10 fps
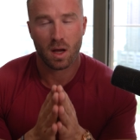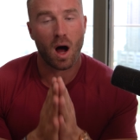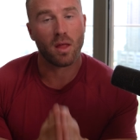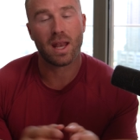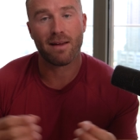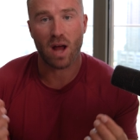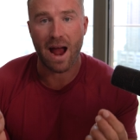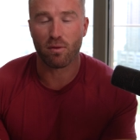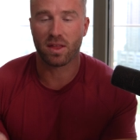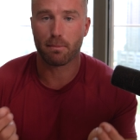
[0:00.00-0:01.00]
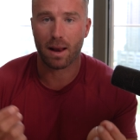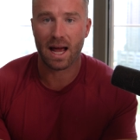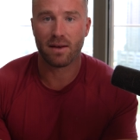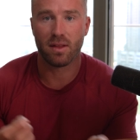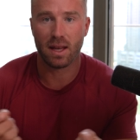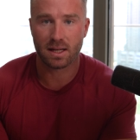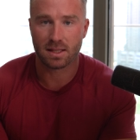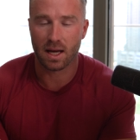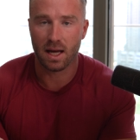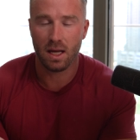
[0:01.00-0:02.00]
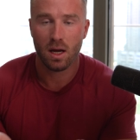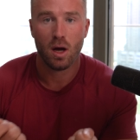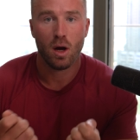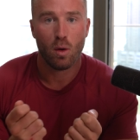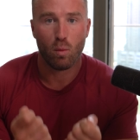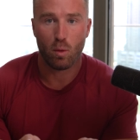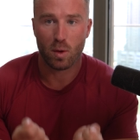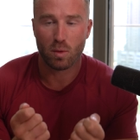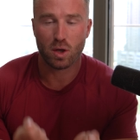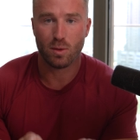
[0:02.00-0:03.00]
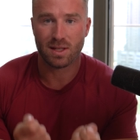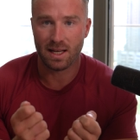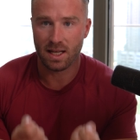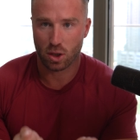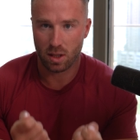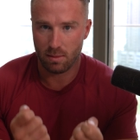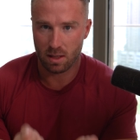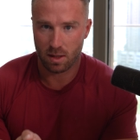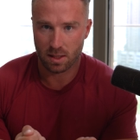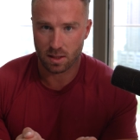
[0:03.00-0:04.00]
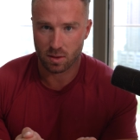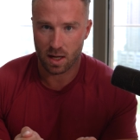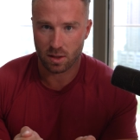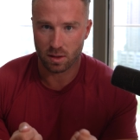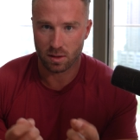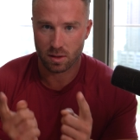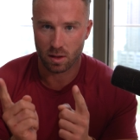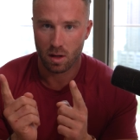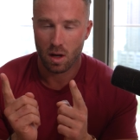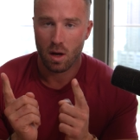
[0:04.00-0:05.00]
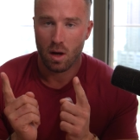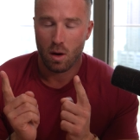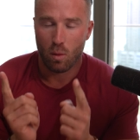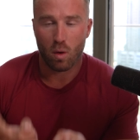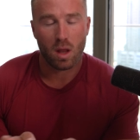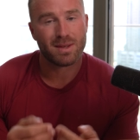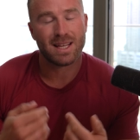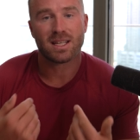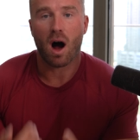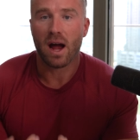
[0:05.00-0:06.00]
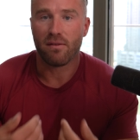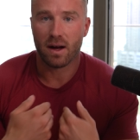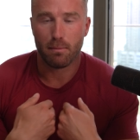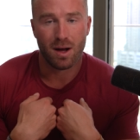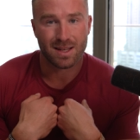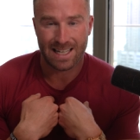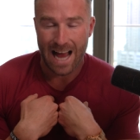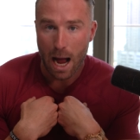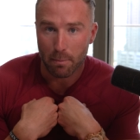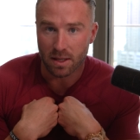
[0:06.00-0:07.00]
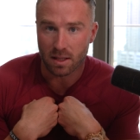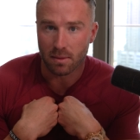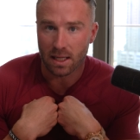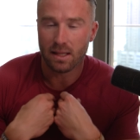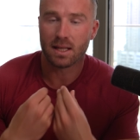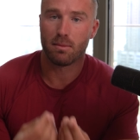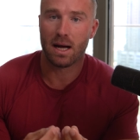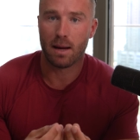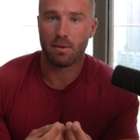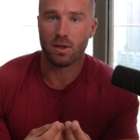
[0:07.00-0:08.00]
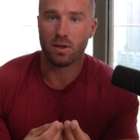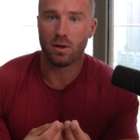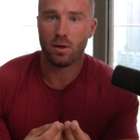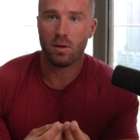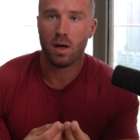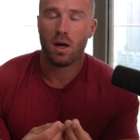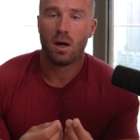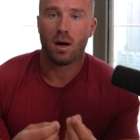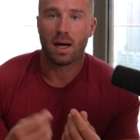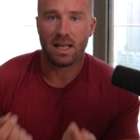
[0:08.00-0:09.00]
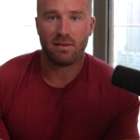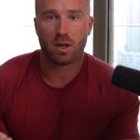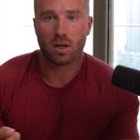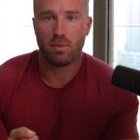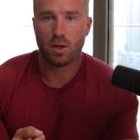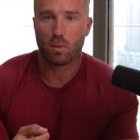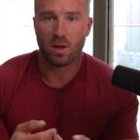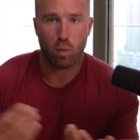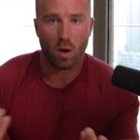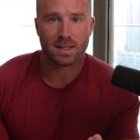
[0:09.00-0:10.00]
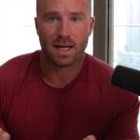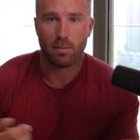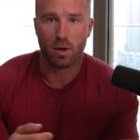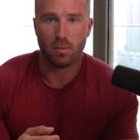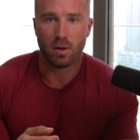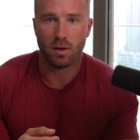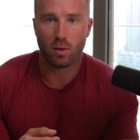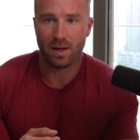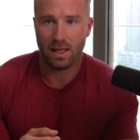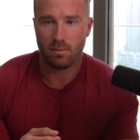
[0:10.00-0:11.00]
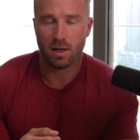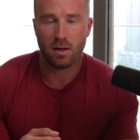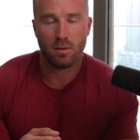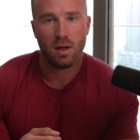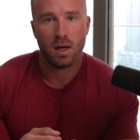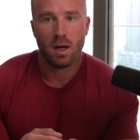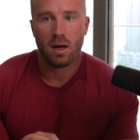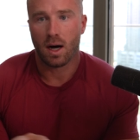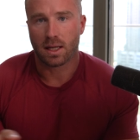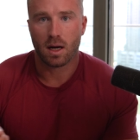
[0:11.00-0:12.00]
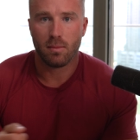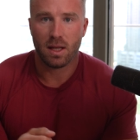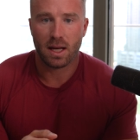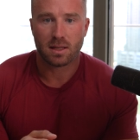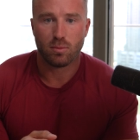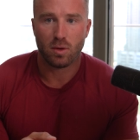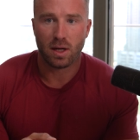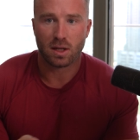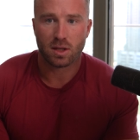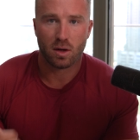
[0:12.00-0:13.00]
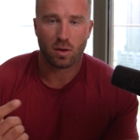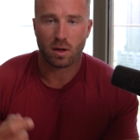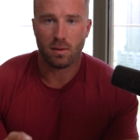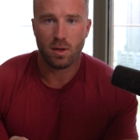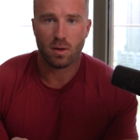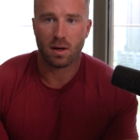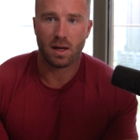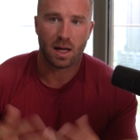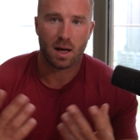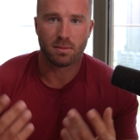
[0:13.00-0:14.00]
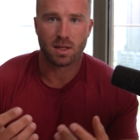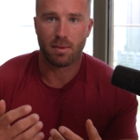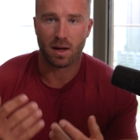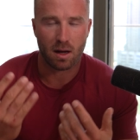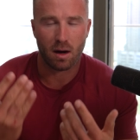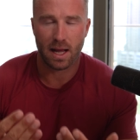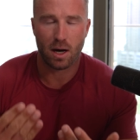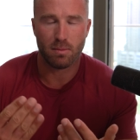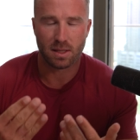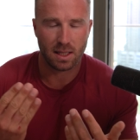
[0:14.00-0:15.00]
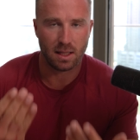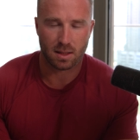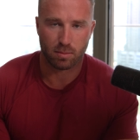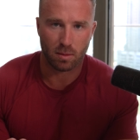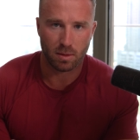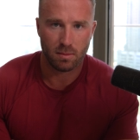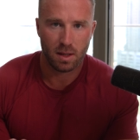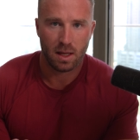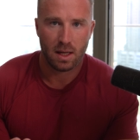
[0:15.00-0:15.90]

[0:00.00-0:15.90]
Other than having everything planned for the next day, what we want to do is initially minimize distractions. So one of the mistakes I found personally happened to me, and this might happen to you. I'd leave my computer with WhatsApp open or email. I'd come in the next morning, turn on the computer, and it comes up, and I can't help but see there's a problem.